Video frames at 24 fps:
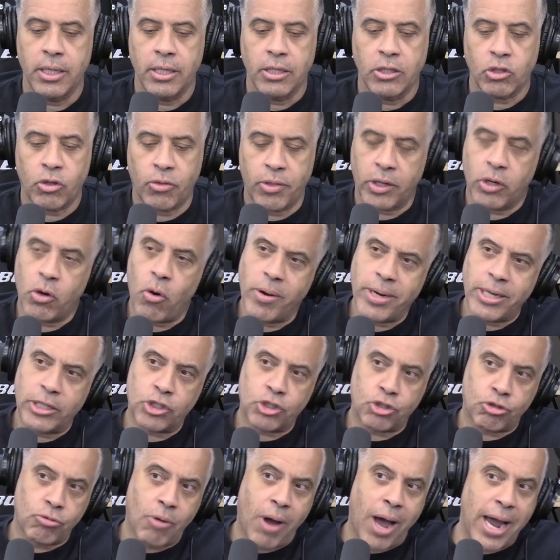So they're going to
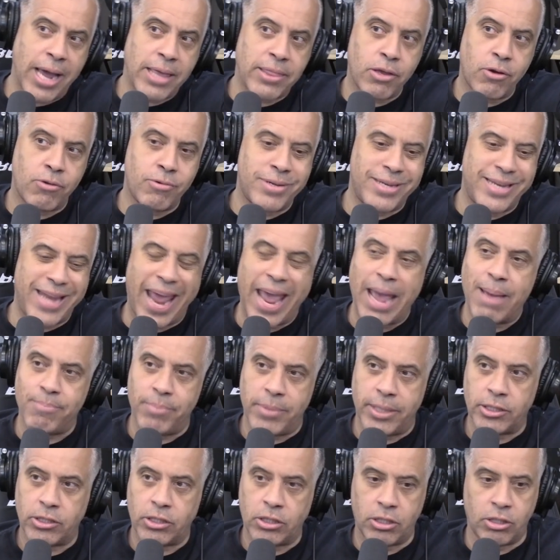try their
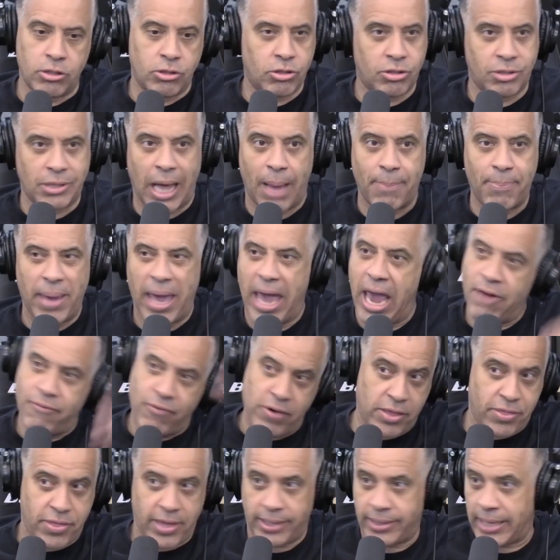damnness to stop
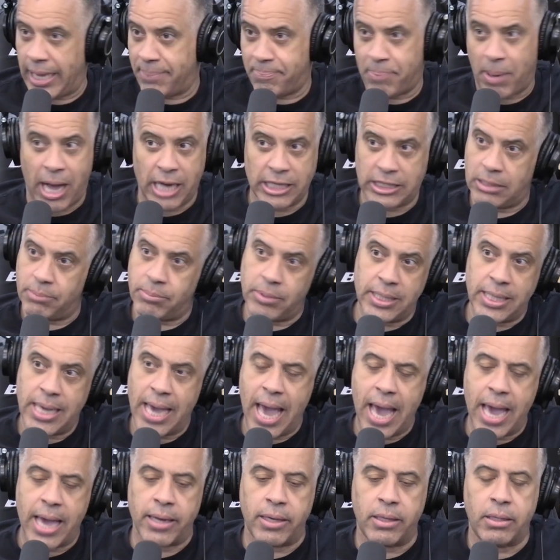everything they possibly
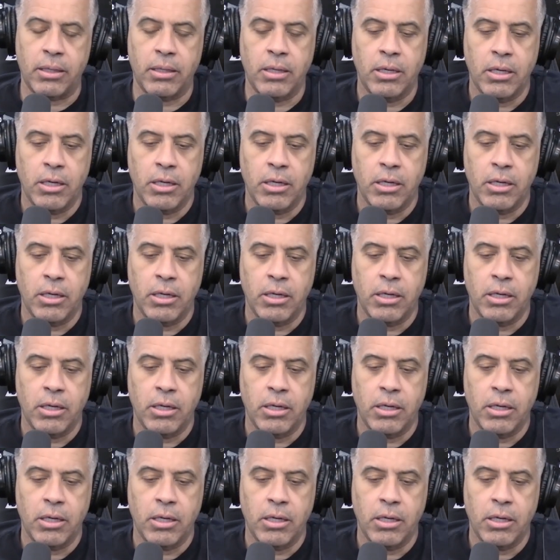can.